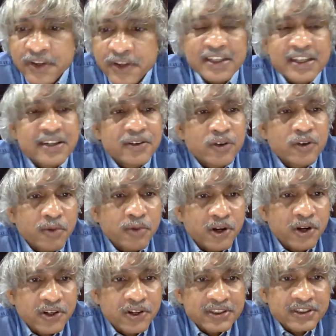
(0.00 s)
in
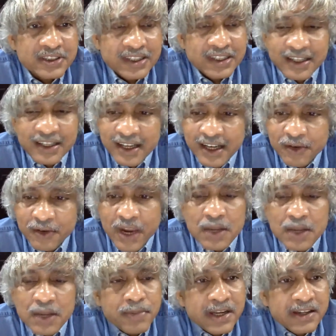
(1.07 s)
robots uh, while
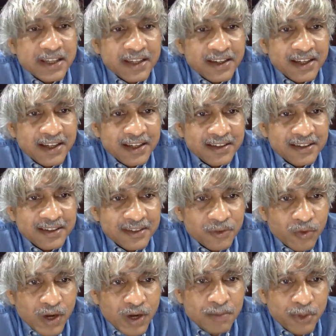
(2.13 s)
printing in
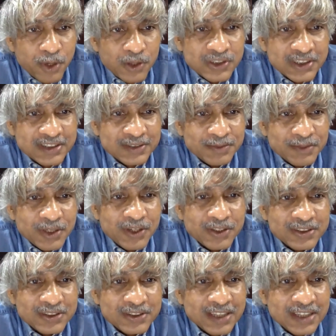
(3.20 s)
WAM process?
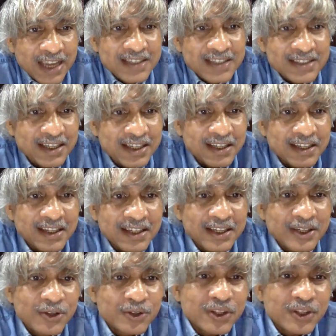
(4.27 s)
Because as the you
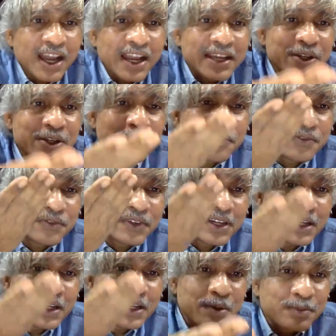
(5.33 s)
know the height of
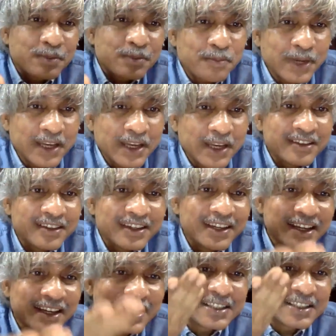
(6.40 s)
uh, the print
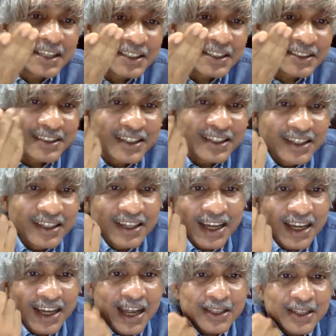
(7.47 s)
increases,
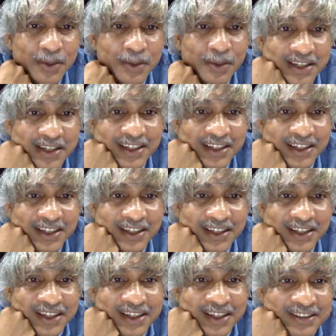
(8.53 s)
and the material doesn't
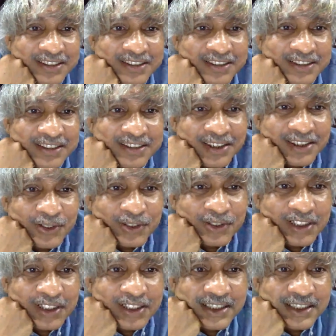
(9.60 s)
get uh, you know
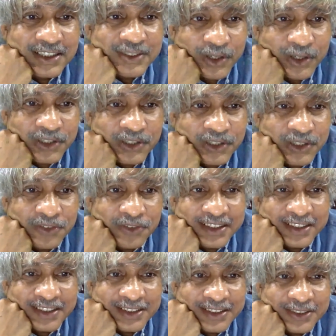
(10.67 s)
the the solidified.
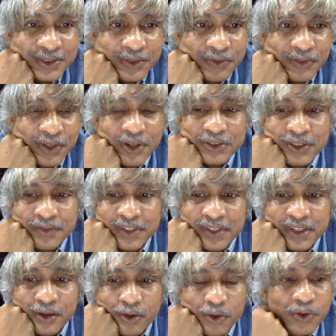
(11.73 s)
So because of the
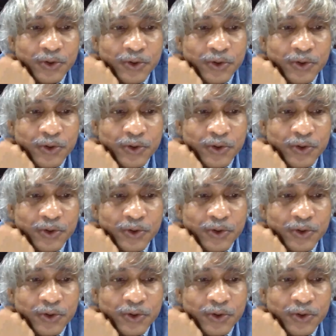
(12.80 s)
load,